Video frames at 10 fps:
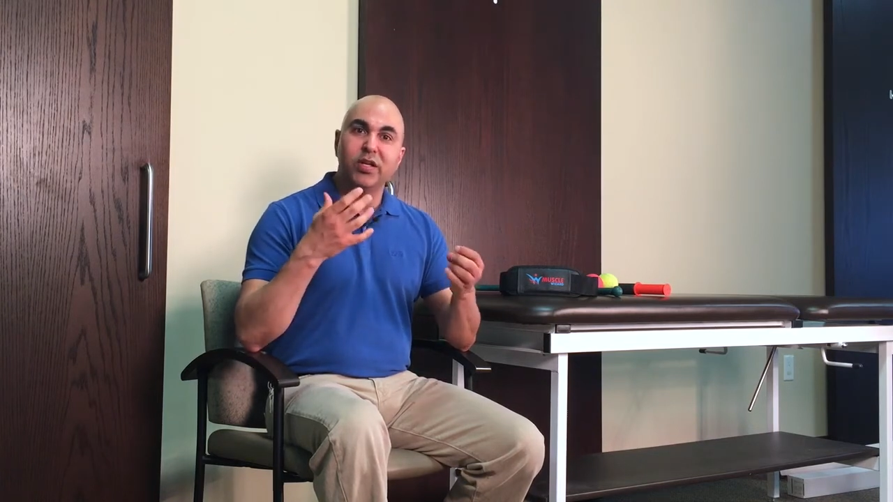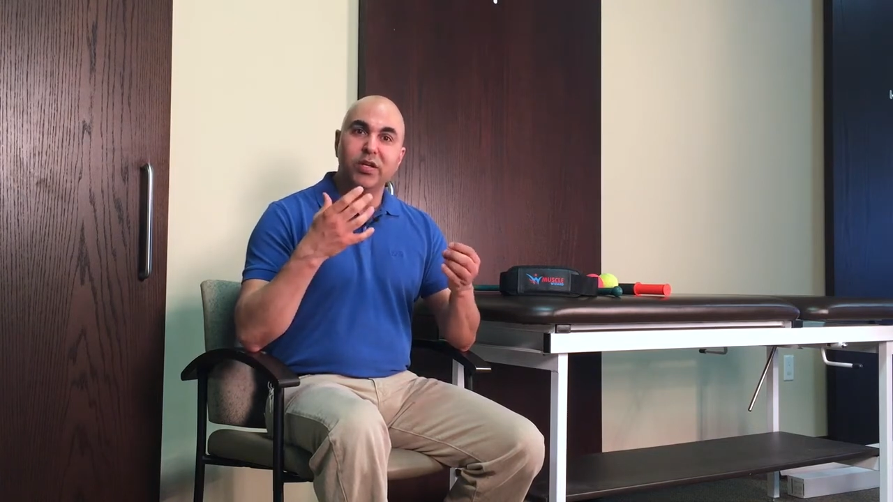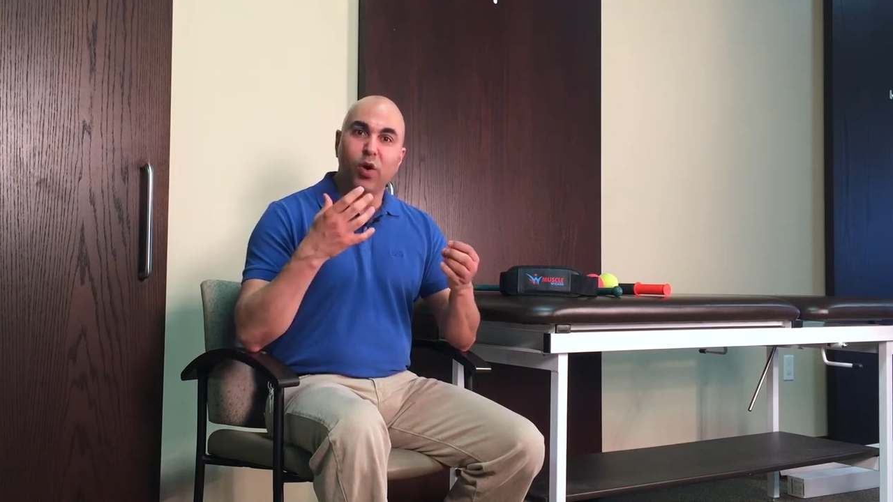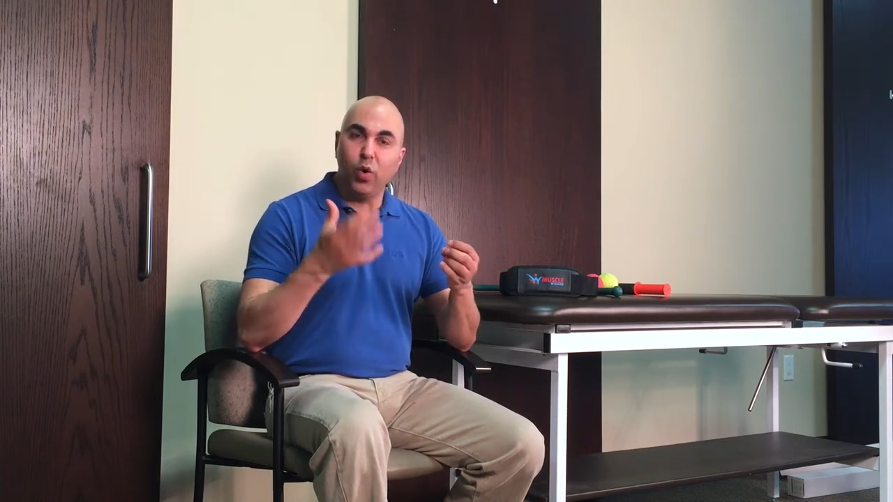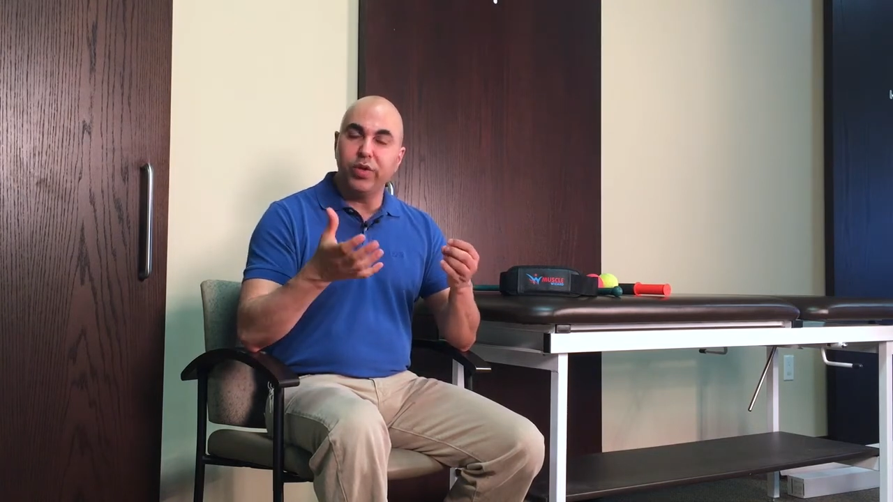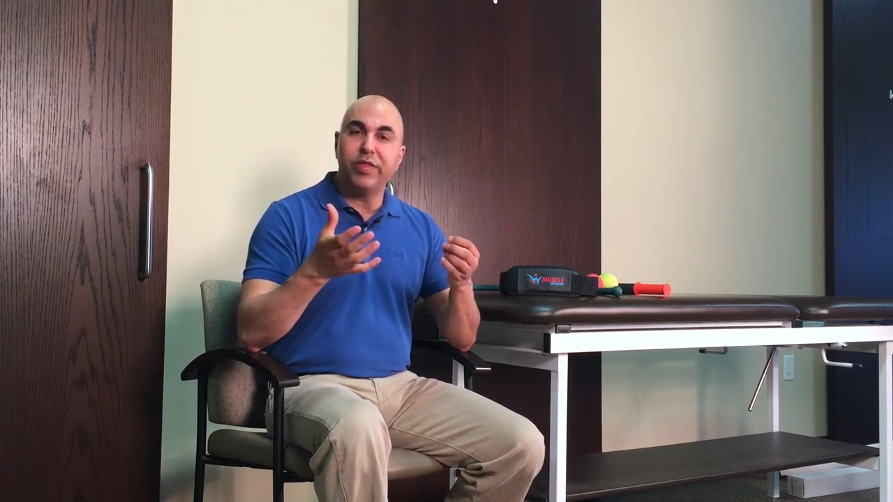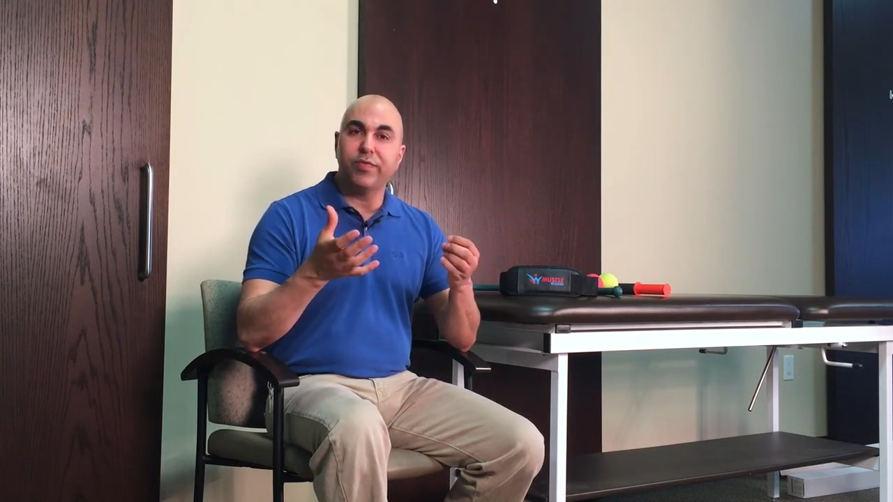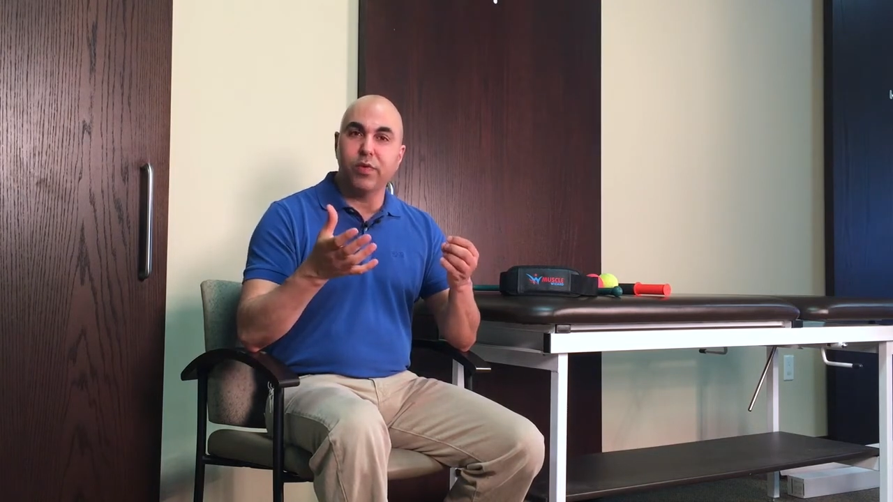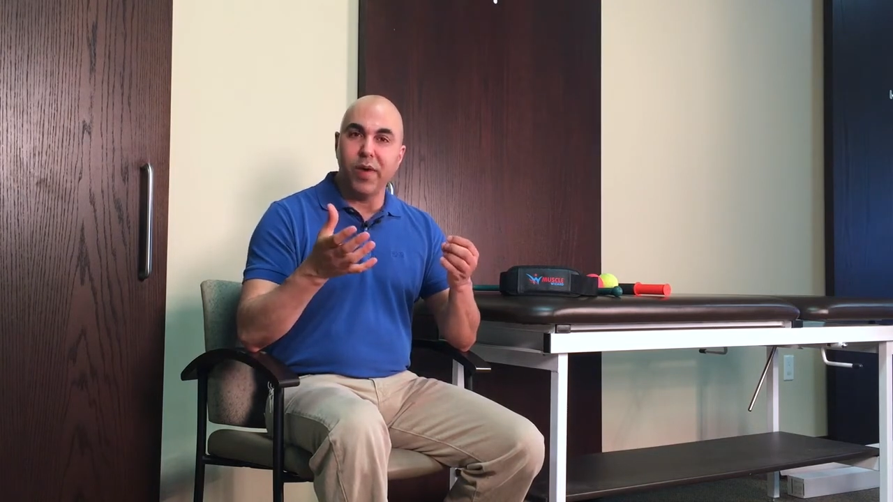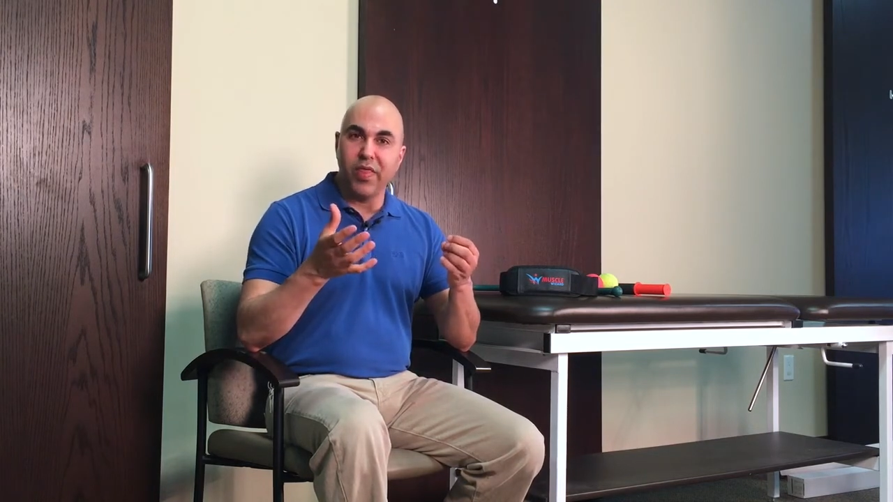hold it
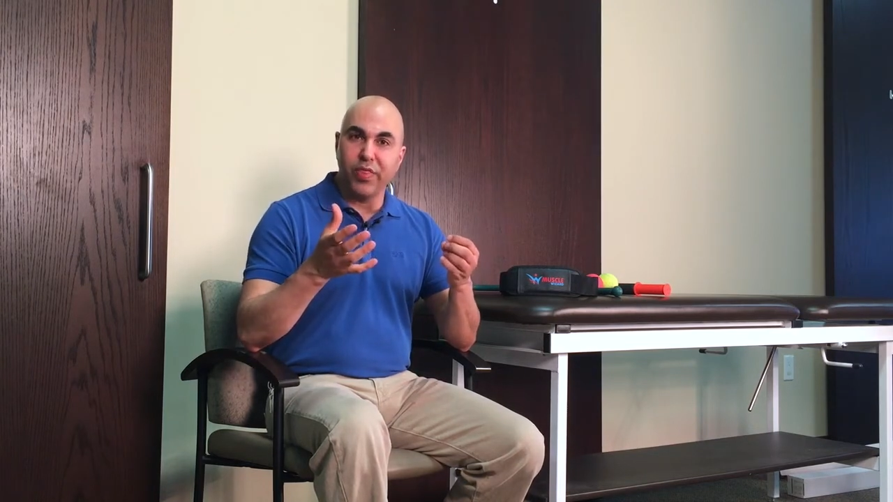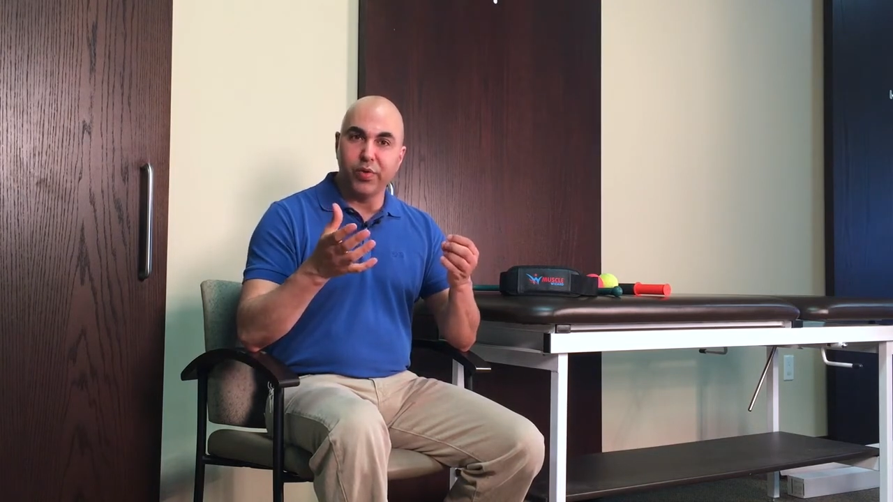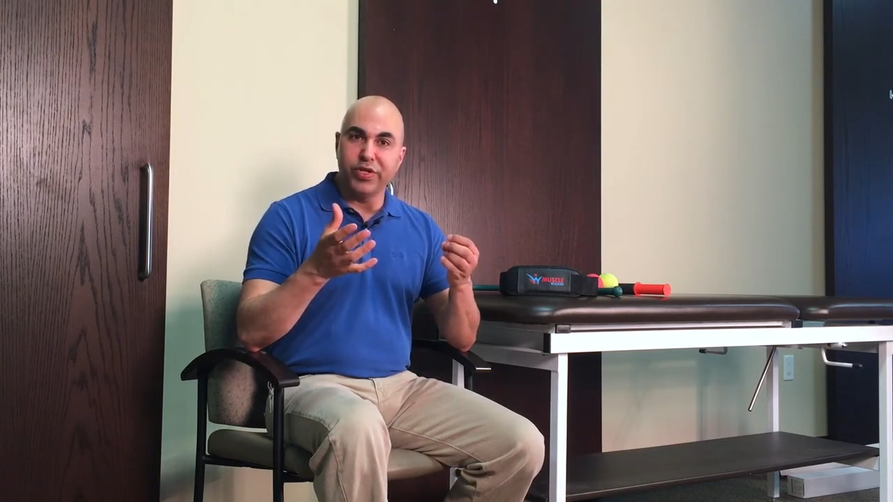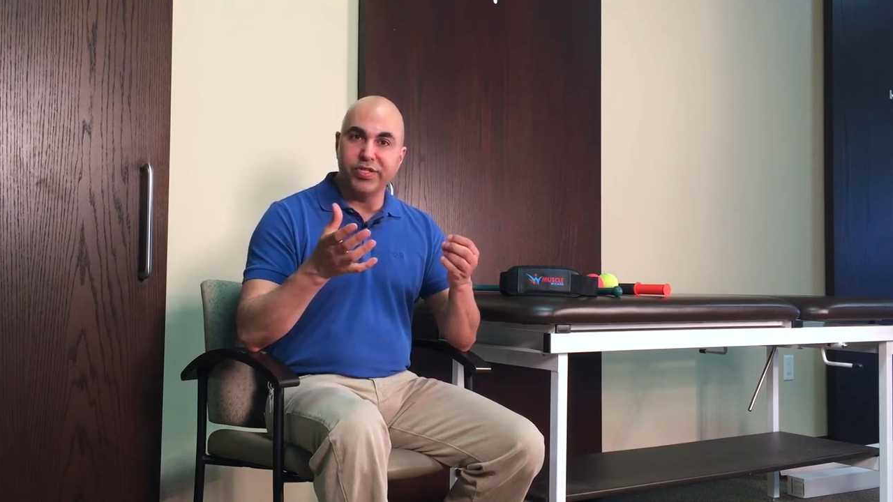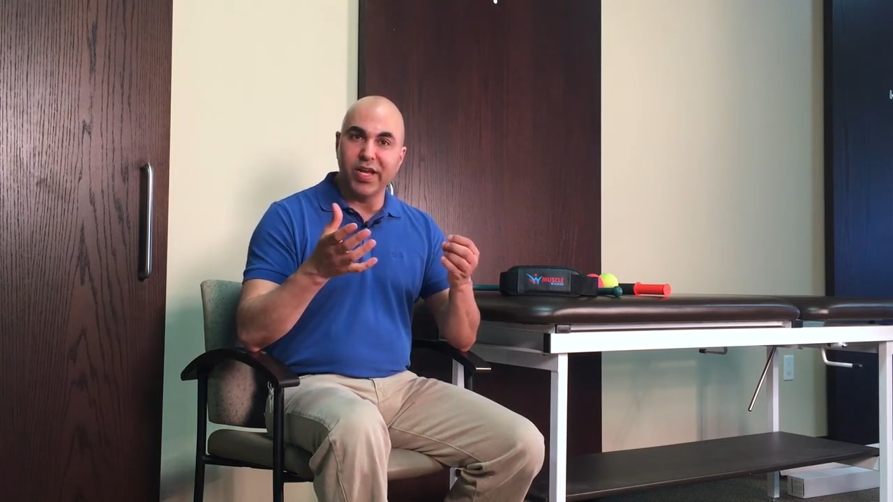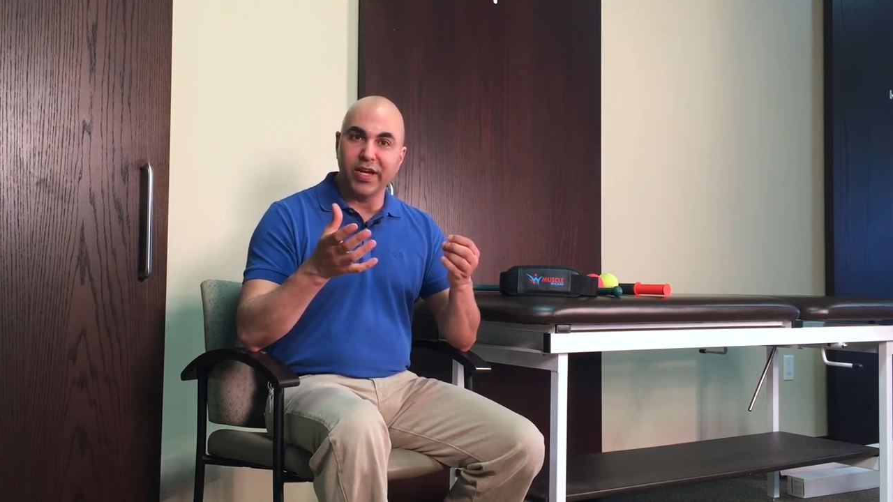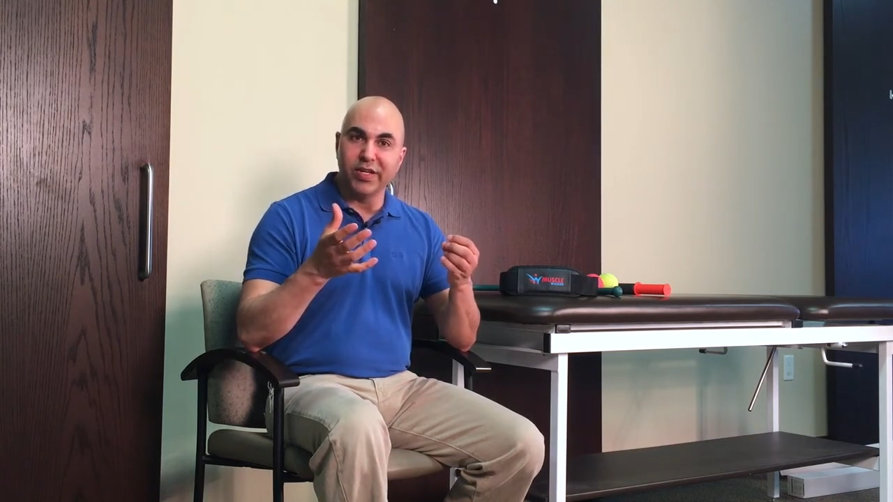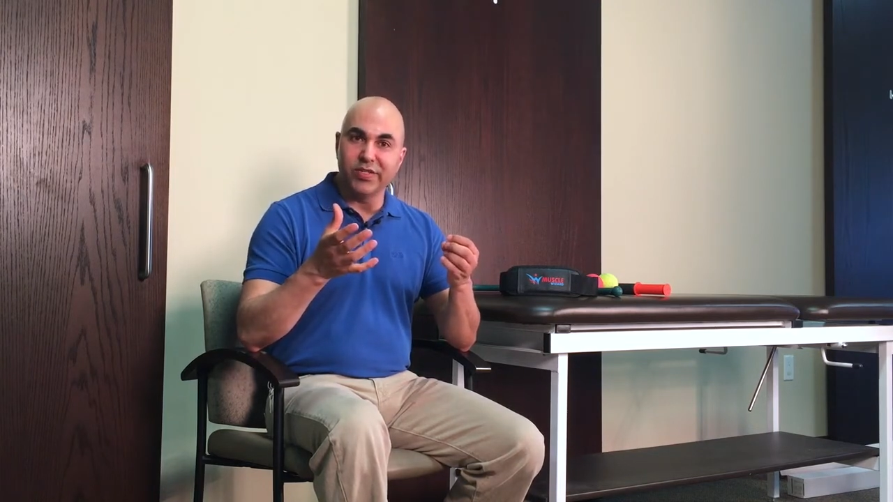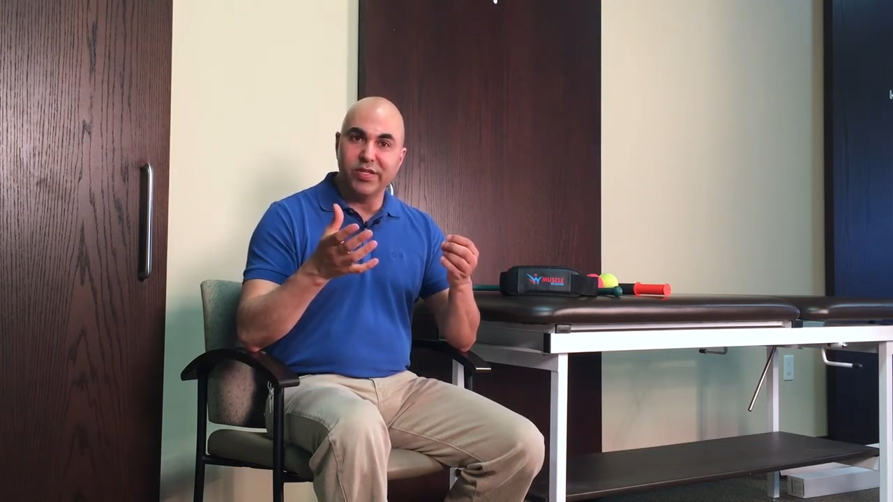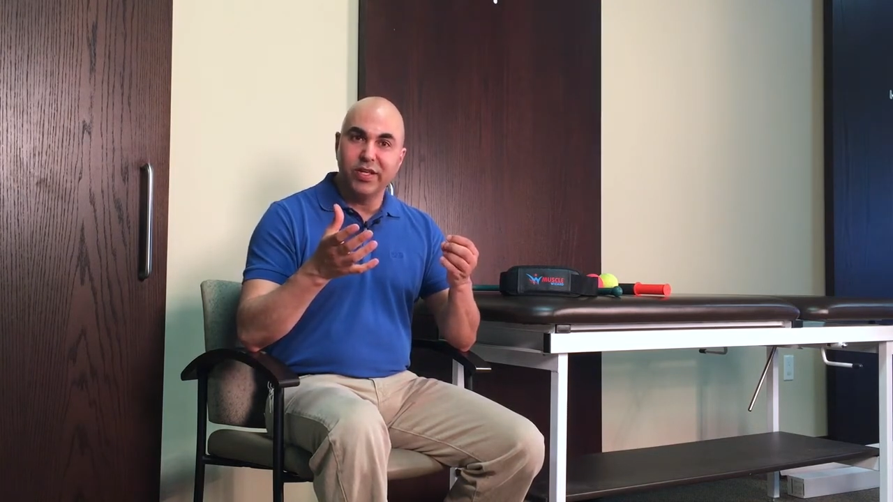for about 30
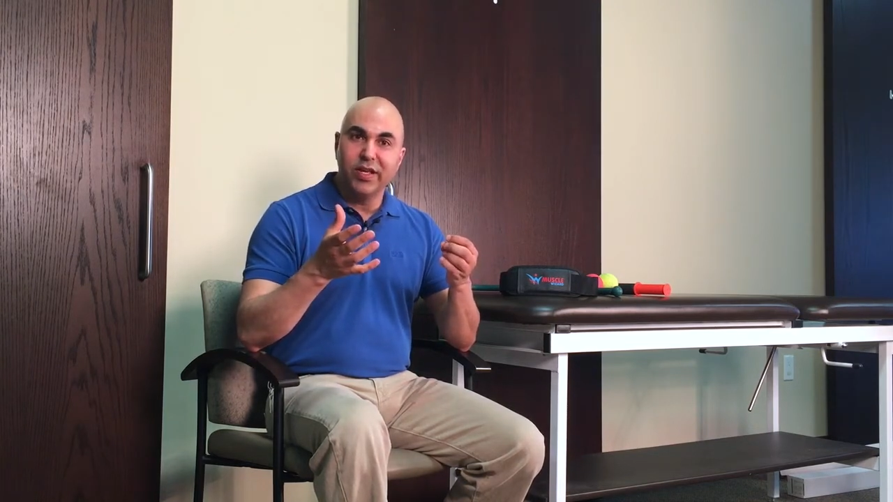seconds.